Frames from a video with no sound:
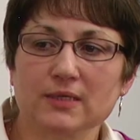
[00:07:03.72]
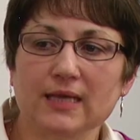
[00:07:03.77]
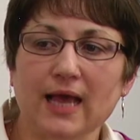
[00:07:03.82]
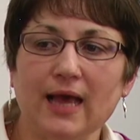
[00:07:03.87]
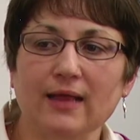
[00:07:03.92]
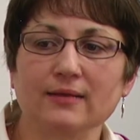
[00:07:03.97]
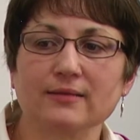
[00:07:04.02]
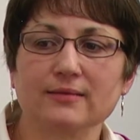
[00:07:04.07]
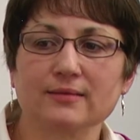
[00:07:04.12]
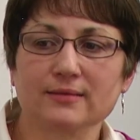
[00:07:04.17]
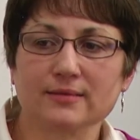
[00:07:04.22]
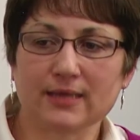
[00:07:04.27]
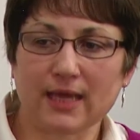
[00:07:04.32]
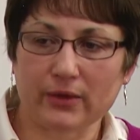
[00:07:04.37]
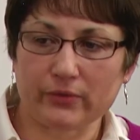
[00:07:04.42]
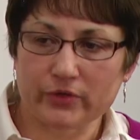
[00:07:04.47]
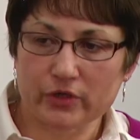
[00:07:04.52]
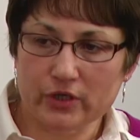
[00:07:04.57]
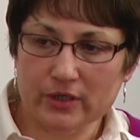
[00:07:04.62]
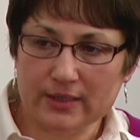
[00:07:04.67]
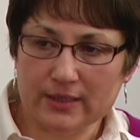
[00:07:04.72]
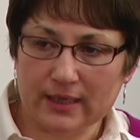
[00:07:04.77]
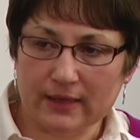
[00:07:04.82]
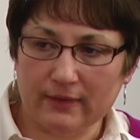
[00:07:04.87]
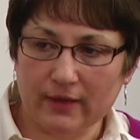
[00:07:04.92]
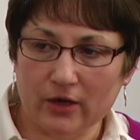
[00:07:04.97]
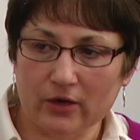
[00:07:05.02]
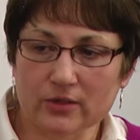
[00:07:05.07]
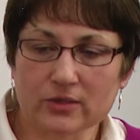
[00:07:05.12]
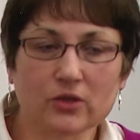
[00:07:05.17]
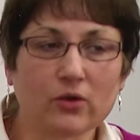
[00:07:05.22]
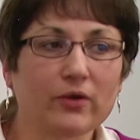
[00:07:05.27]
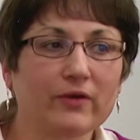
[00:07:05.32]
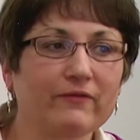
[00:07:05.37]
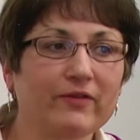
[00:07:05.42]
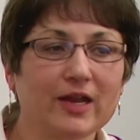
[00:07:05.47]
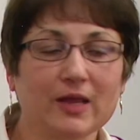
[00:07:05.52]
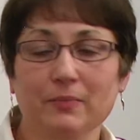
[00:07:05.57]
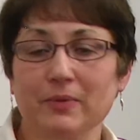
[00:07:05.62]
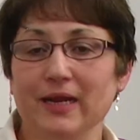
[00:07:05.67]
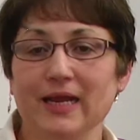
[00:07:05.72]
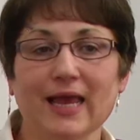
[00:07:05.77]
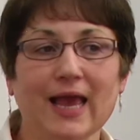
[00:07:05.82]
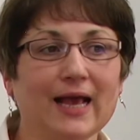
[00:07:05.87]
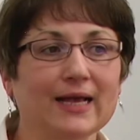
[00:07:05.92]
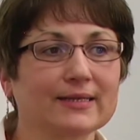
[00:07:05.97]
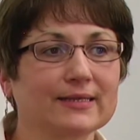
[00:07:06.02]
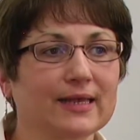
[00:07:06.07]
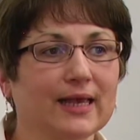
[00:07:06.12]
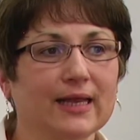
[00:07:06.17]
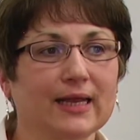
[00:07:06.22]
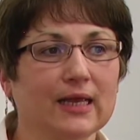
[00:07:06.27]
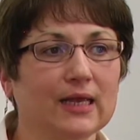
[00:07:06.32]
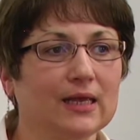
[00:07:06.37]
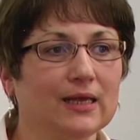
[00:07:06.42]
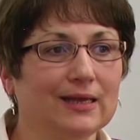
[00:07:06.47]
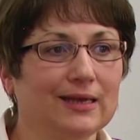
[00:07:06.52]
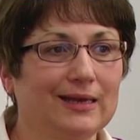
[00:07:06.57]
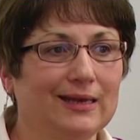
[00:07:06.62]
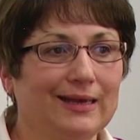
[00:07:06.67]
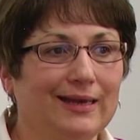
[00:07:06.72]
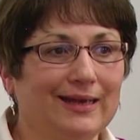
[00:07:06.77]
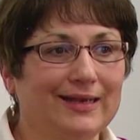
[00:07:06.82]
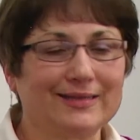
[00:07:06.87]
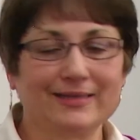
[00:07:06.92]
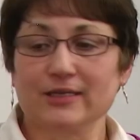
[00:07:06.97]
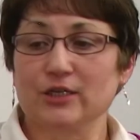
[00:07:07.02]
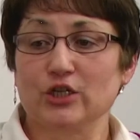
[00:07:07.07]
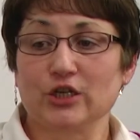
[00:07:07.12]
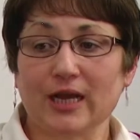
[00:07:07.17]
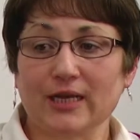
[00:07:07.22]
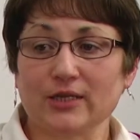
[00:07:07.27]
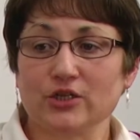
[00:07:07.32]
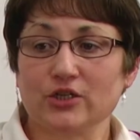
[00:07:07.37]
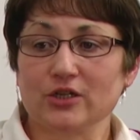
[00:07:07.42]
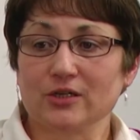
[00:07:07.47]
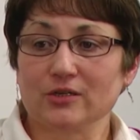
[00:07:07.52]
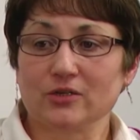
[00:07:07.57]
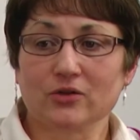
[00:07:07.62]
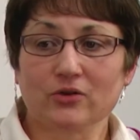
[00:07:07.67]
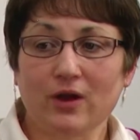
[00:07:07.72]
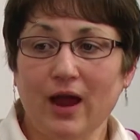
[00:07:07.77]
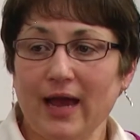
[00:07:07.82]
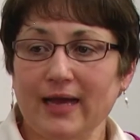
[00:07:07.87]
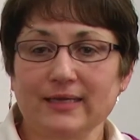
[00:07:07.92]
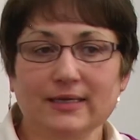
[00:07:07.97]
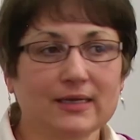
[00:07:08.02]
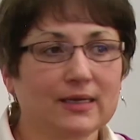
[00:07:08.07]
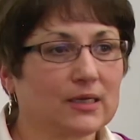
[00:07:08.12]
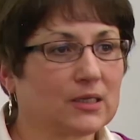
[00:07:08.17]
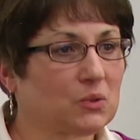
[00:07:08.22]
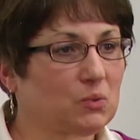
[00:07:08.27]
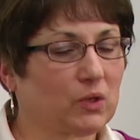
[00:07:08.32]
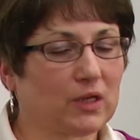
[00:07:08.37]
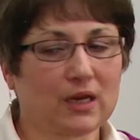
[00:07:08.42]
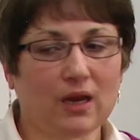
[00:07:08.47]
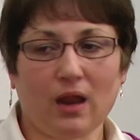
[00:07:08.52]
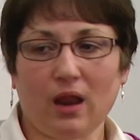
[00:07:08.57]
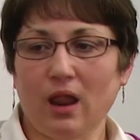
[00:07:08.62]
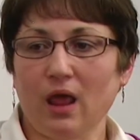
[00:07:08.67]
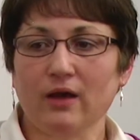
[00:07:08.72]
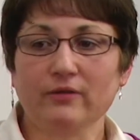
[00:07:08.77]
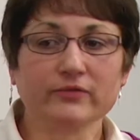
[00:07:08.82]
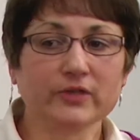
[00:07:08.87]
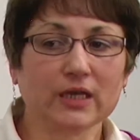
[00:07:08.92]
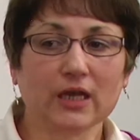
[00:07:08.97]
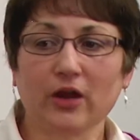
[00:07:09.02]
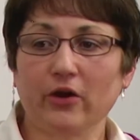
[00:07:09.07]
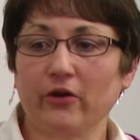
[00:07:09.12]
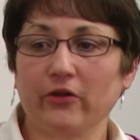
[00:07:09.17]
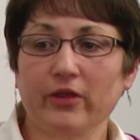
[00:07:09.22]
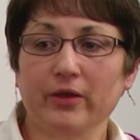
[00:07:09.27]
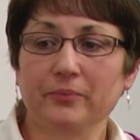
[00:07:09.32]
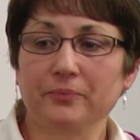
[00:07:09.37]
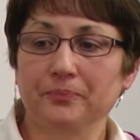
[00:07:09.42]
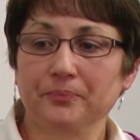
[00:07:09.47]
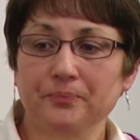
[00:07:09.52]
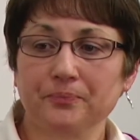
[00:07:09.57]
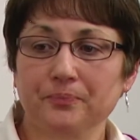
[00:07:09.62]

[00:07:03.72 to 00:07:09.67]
salads, and sandwiches in there. So if anybody has any suggestions or ideas, we'd love to hear them.